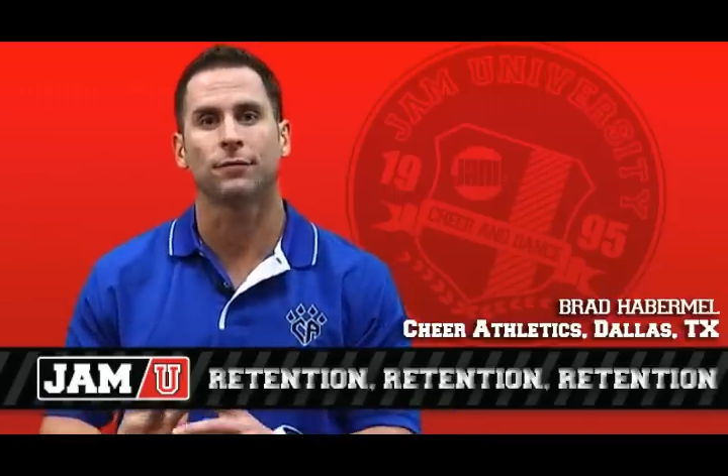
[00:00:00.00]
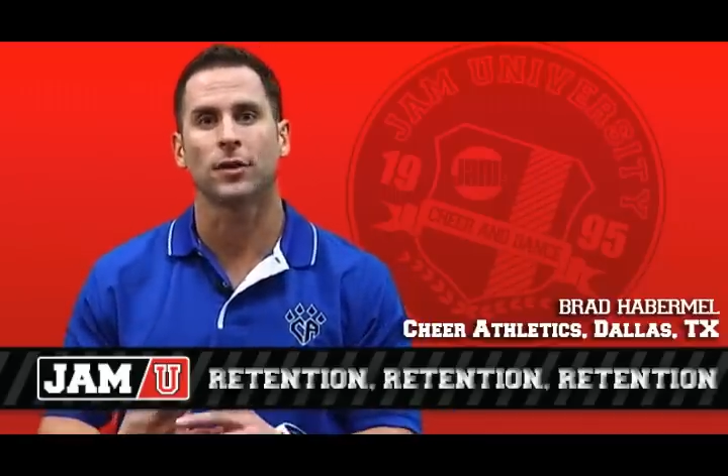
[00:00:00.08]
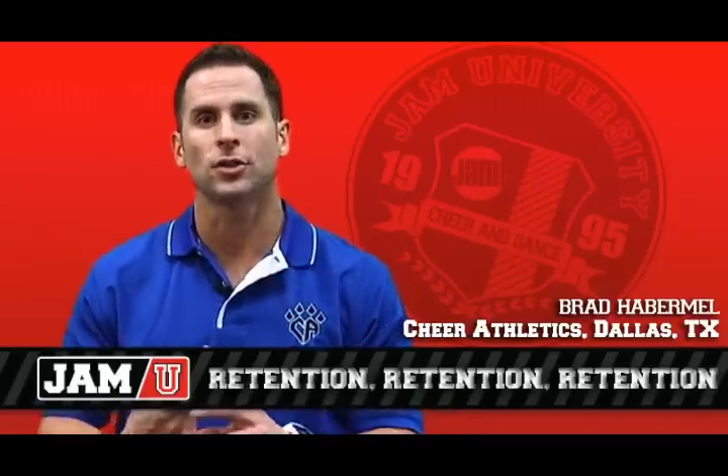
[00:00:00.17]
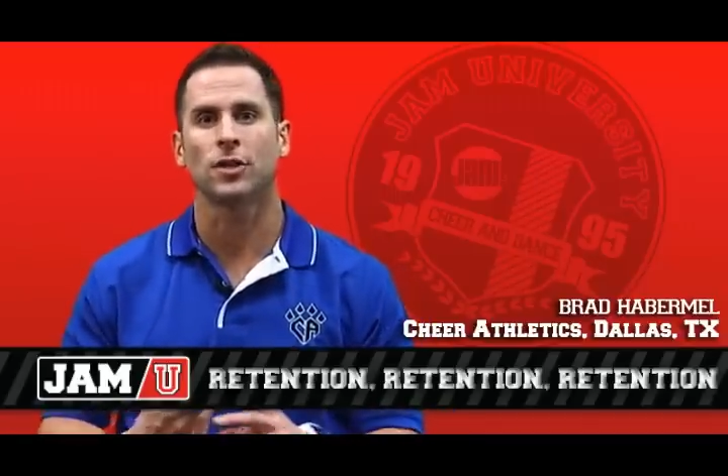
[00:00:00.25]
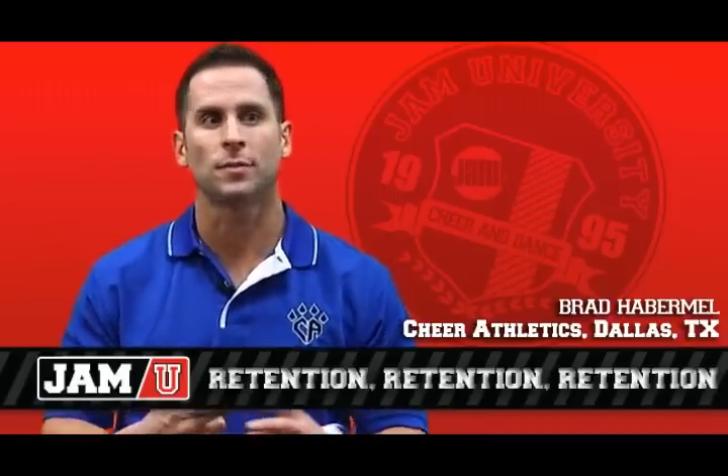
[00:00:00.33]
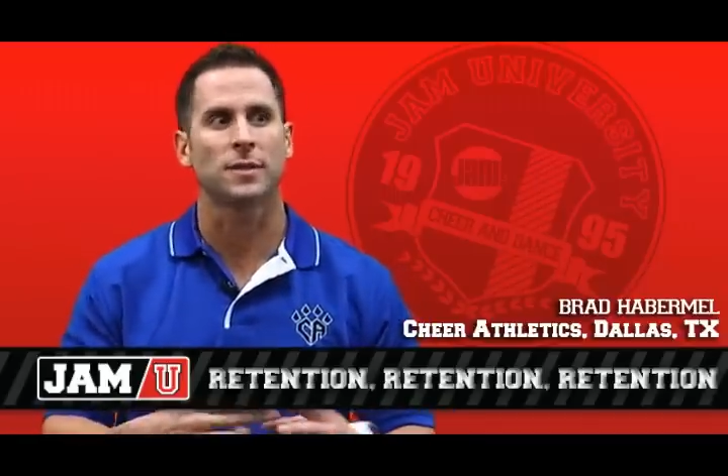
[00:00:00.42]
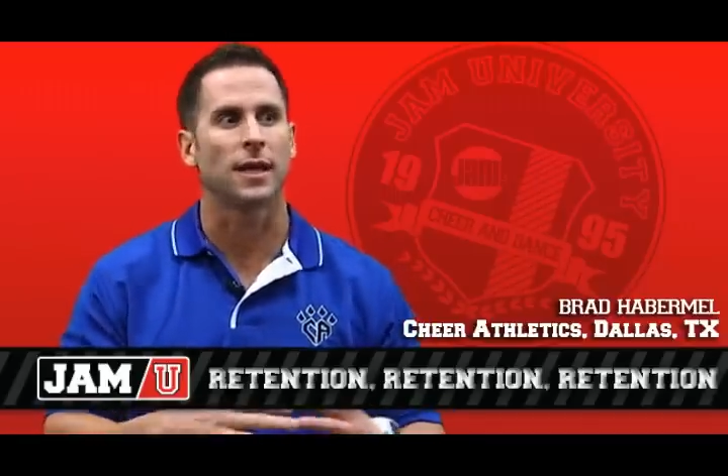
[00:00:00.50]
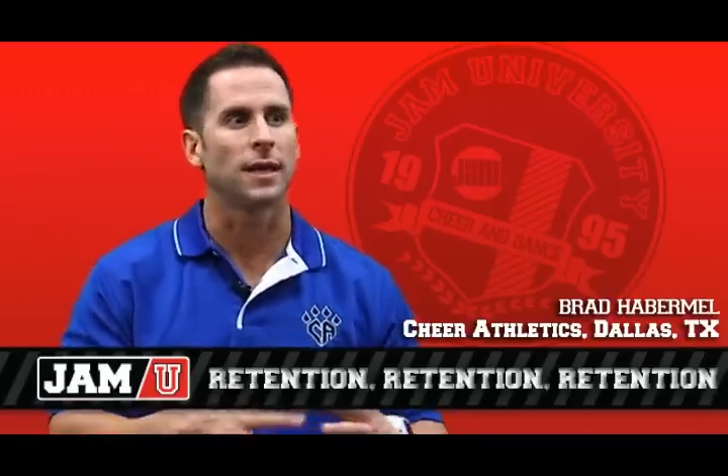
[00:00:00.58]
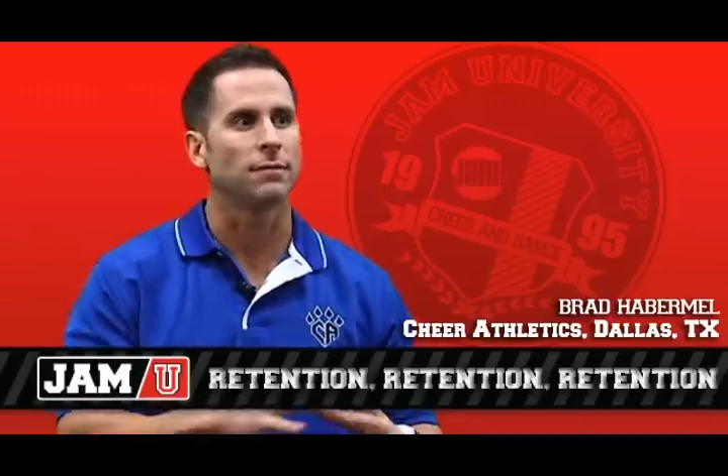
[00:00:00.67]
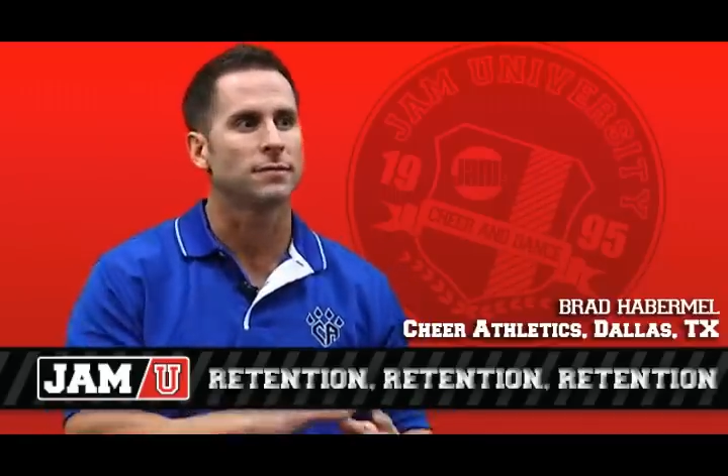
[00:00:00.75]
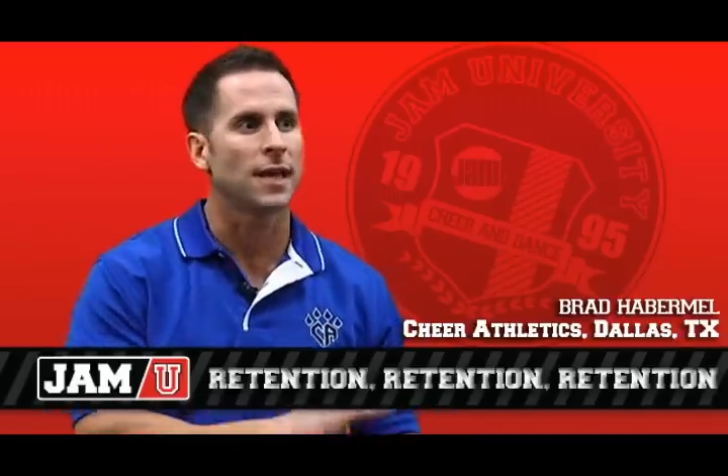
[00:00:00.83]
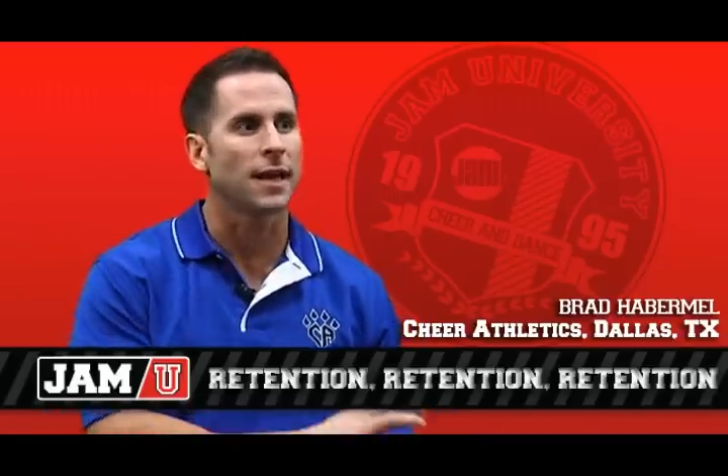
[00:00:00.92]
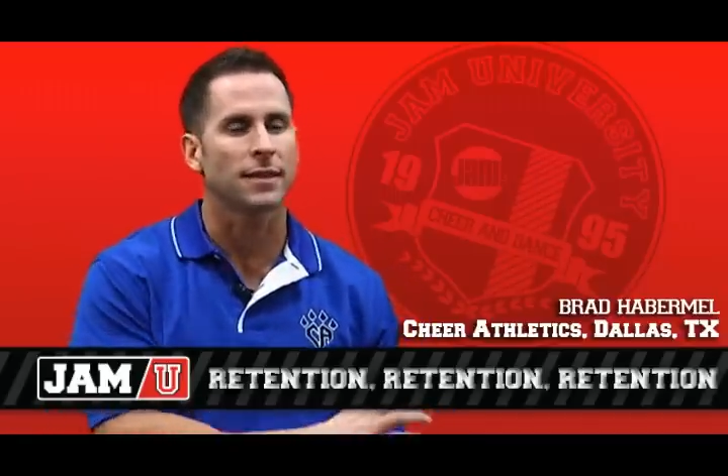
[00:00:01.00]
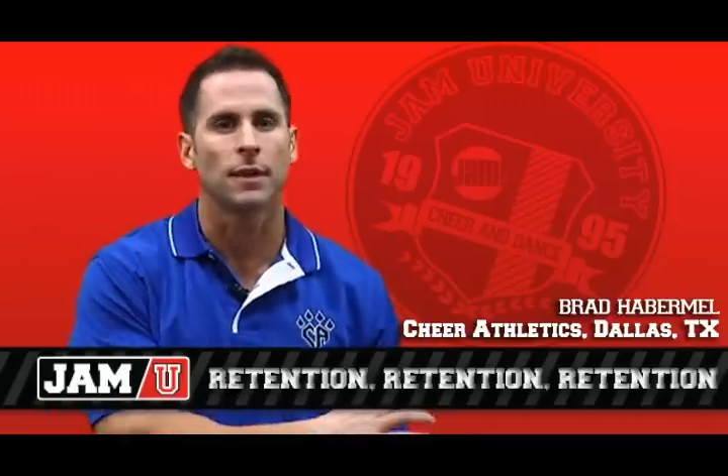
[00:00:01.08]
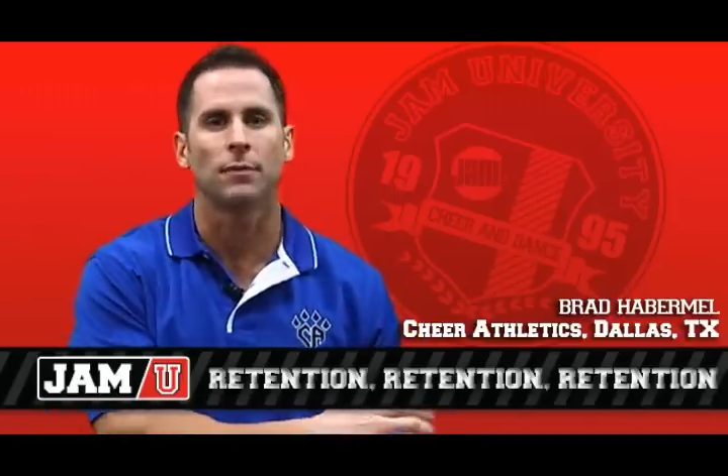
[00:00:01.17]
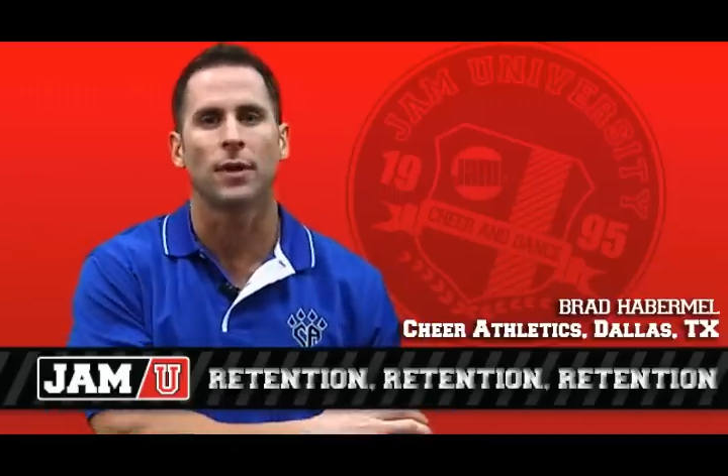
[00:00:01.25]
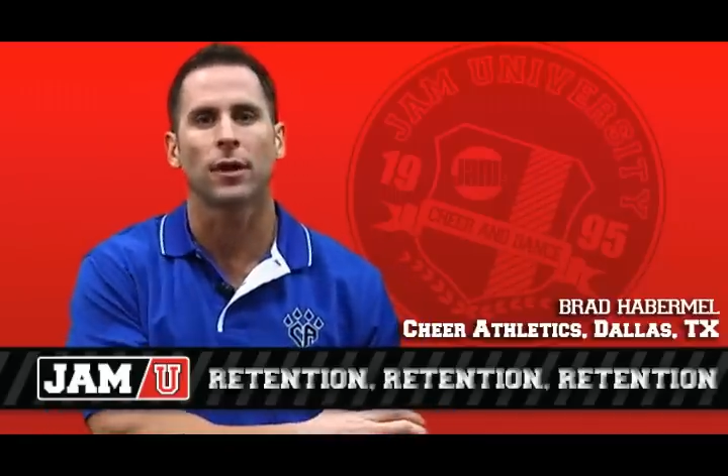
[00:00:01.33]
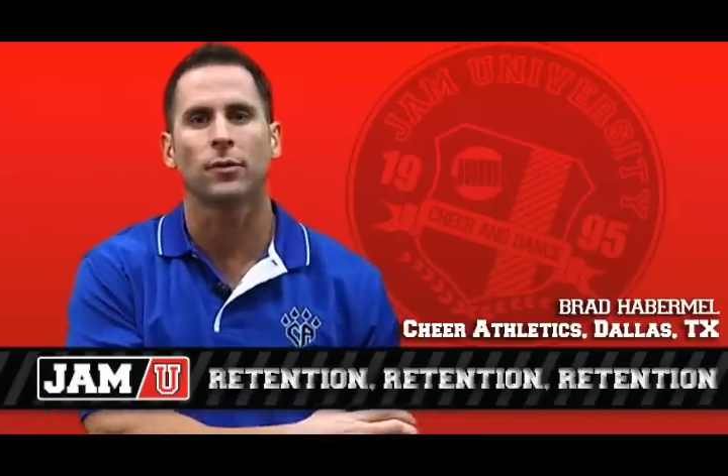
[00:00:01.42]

friendships that take them not